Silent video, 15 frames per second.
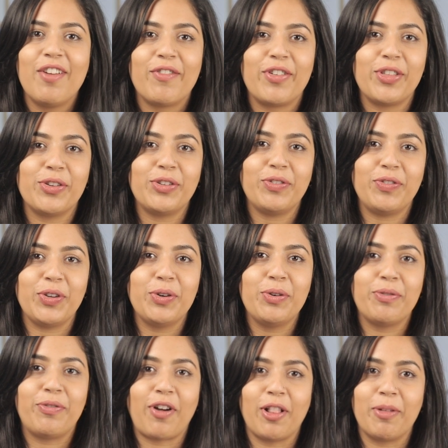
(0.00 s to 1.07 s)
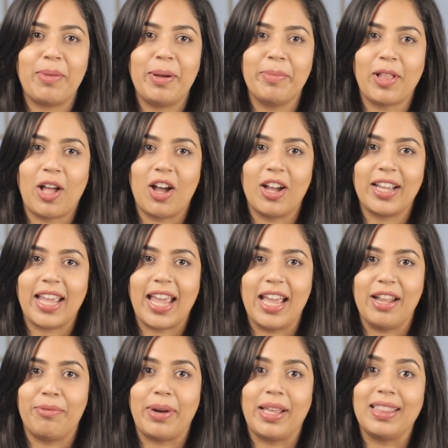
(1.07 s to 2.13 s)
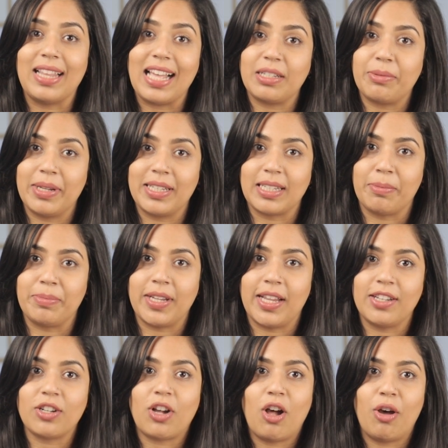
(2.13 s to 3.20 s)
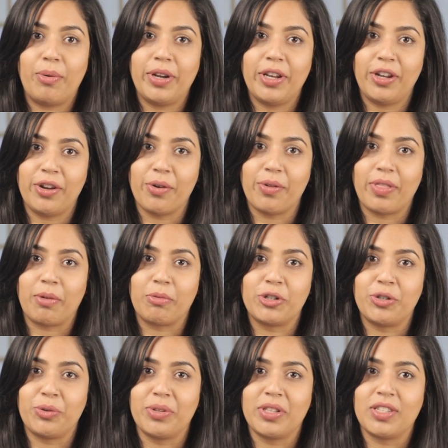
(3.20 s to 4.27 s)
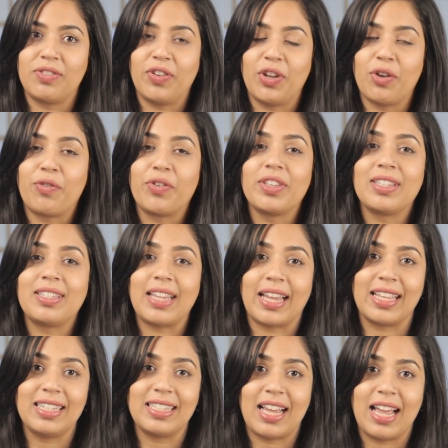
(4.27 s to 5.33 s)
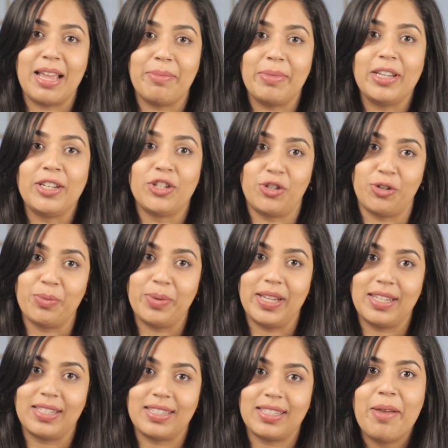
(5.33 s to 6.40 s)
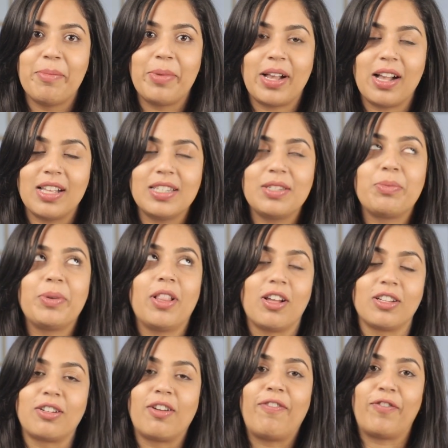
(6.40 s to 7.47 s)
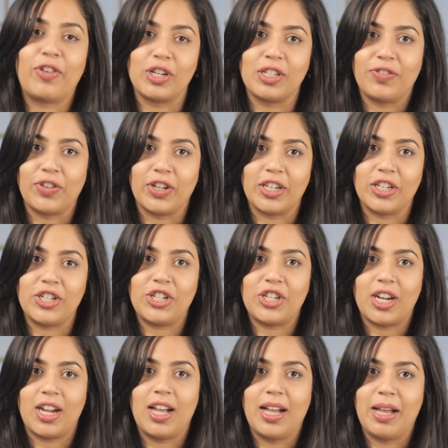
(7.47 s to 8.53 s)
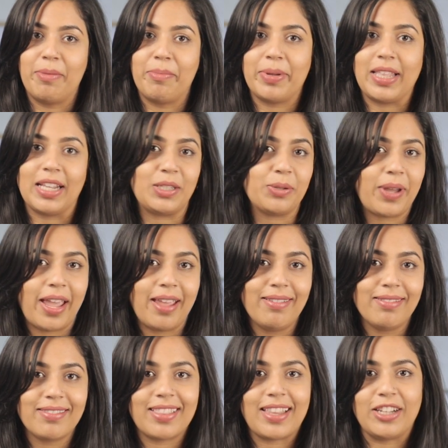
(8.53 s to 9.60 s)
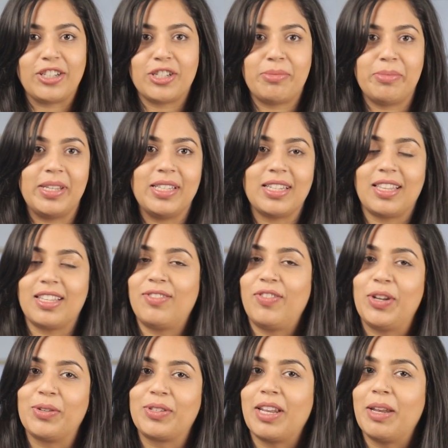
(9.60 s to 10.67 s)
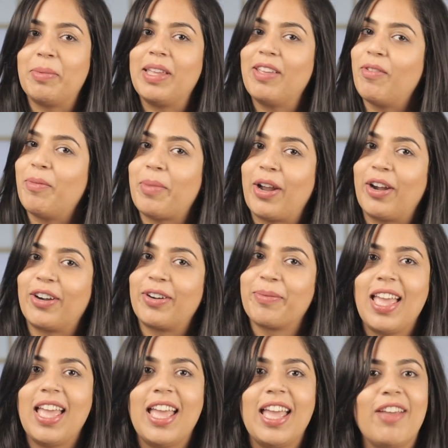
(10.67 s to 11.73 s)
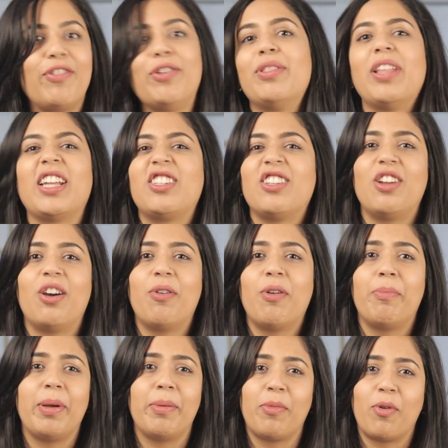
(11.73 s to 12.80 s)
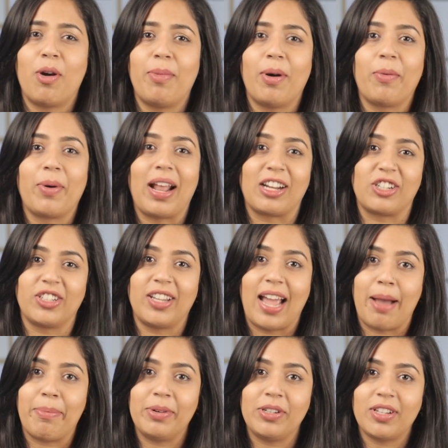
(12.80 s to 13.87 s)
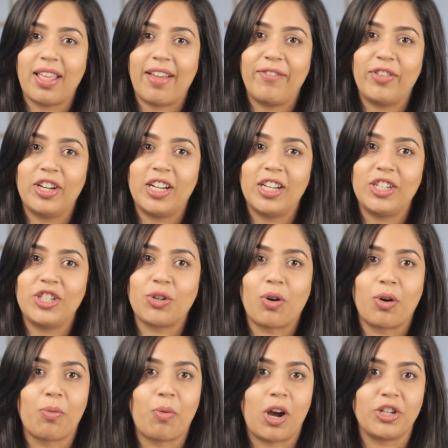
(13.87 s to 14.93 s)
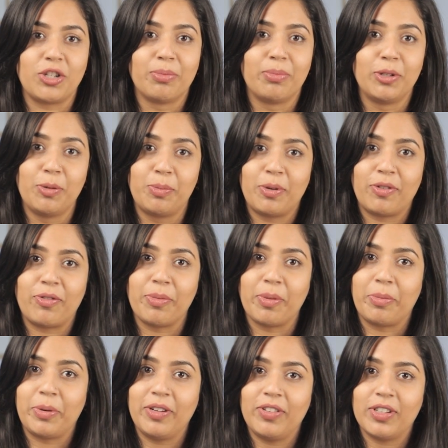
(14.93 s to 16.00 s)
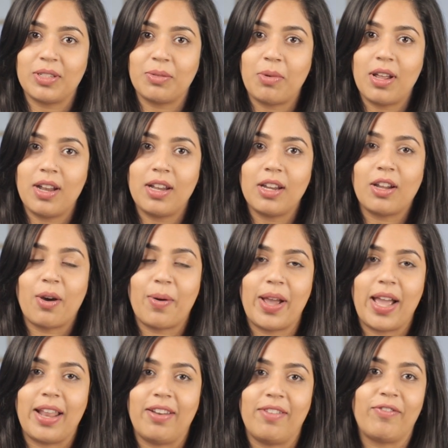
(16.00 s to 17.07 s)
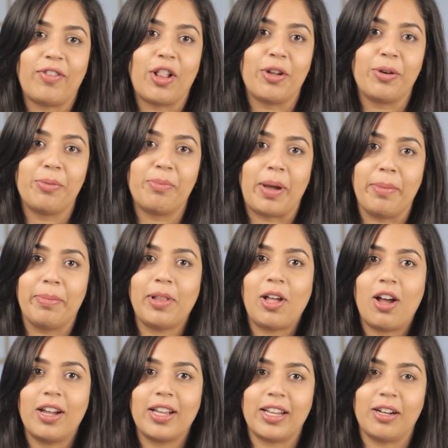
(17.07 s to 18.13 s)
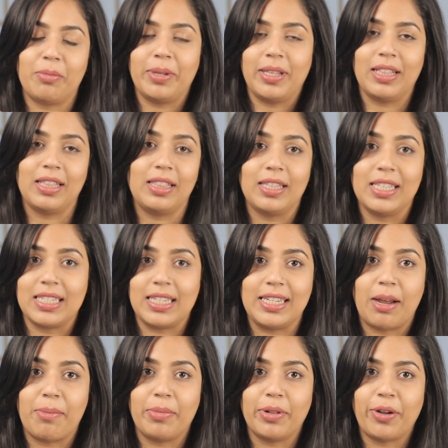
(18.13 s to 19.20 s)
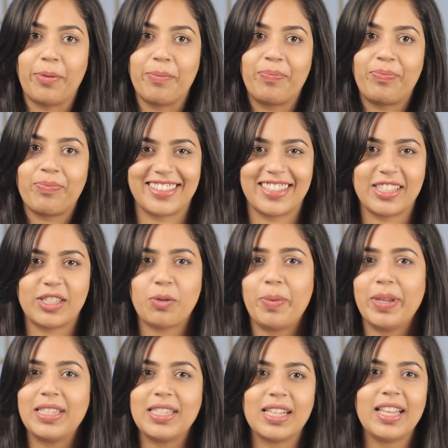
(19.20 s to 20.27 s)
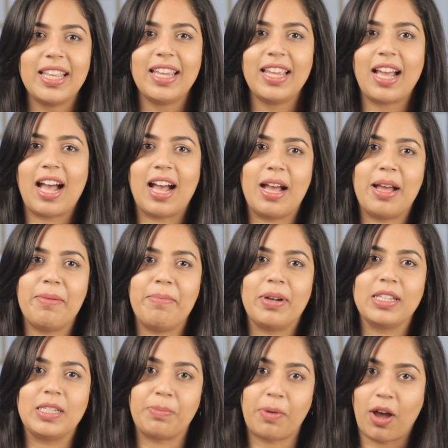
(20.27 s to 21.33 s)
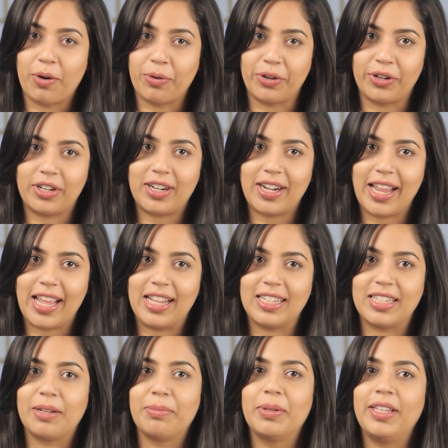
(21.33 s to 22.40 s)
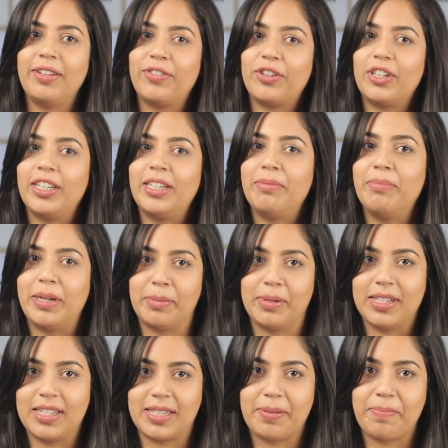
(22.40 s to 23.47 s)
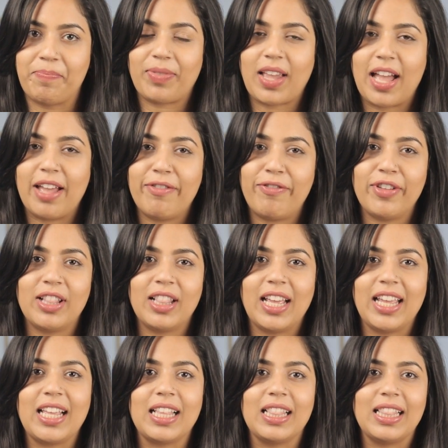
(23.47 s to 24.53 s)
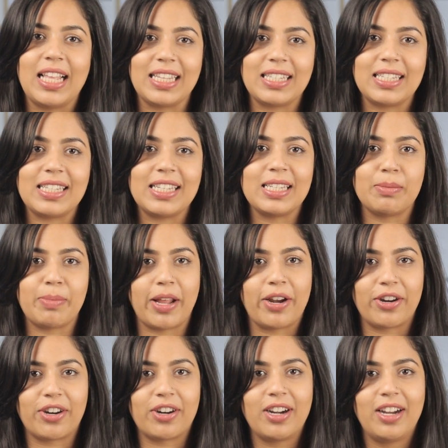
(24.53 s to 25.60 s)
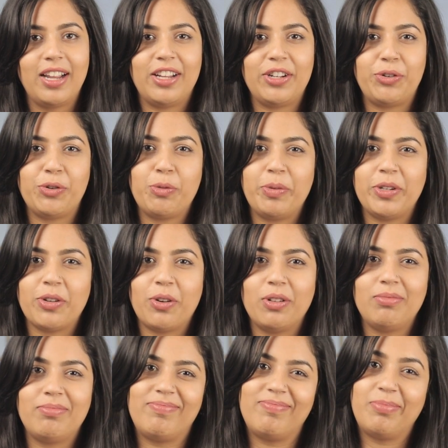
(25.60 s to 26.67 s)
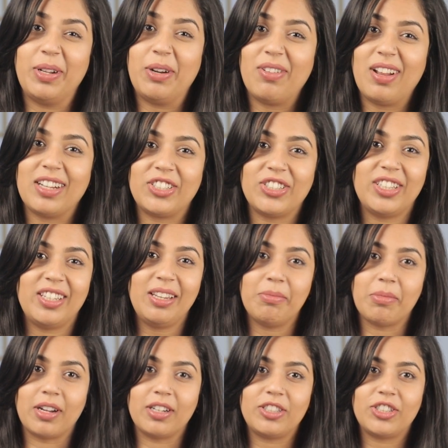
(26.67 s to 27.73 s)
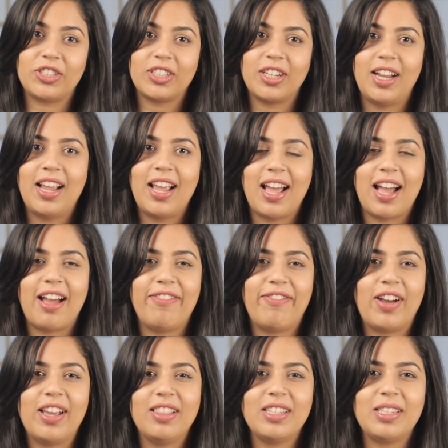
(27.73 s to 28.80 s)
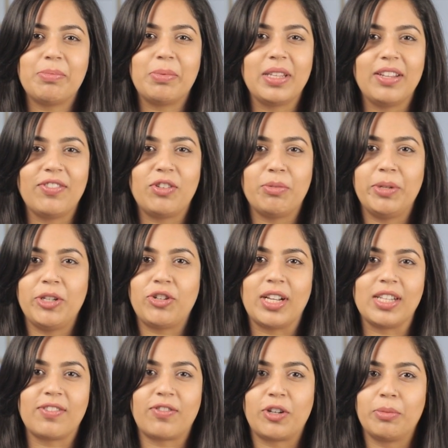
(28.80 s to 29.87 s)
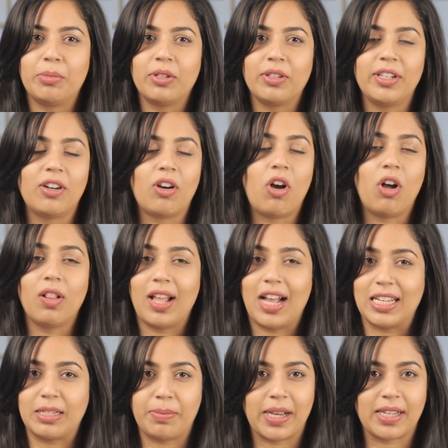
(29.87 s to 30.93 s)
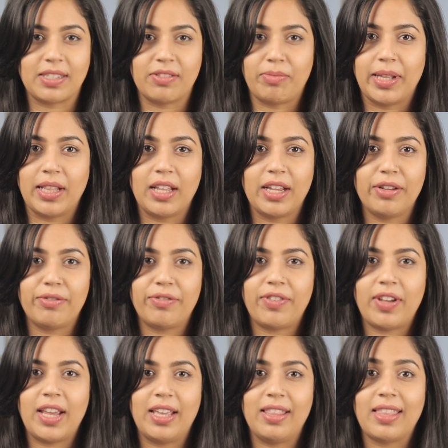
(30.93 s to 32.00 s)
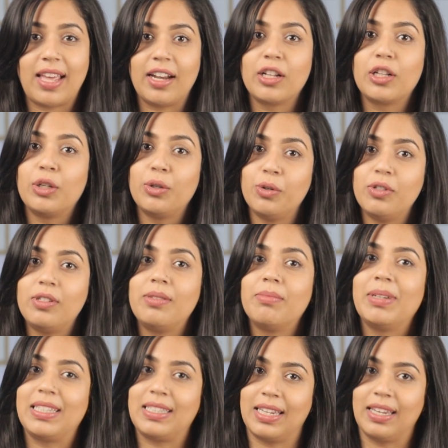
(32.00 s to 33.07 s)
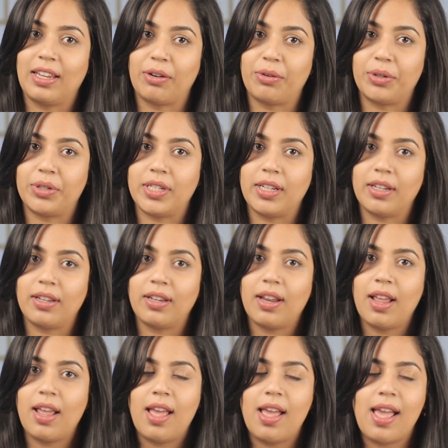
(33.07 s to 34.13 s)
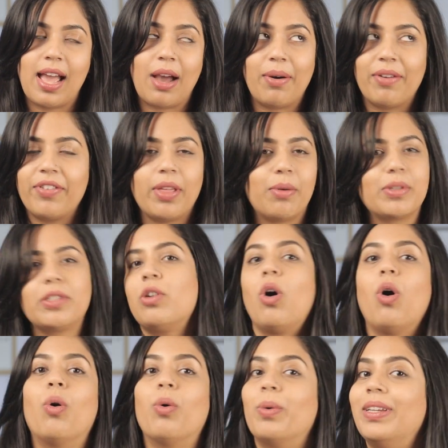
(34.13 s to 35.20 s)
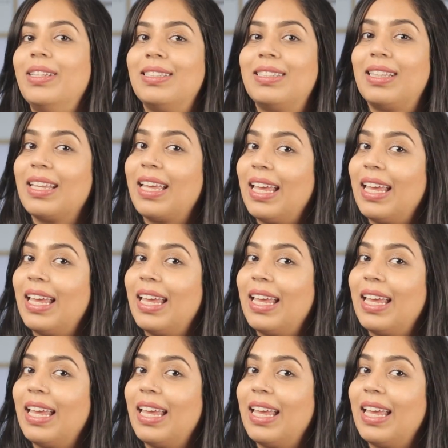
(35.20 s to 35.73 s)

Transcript: For those of you who follow my blog and read last week's update already know that we're shooting this video for the second time in 2 weeks because we lost our first footage, but that's okay. That just means that this video is going to be even better. If you'd like to know a bit more about what actually happened to that footage or watch a blooper from the previous one, go ahead and follow my blog. It'll be listed down below. So basically, I'm a spa owner and a believer in minimalism. I feel like less is better, and truth be told, we don't actually need much. I find this belief to be transferable in all aspects of my life, and that includes my skincare routine. However, that wasn't always the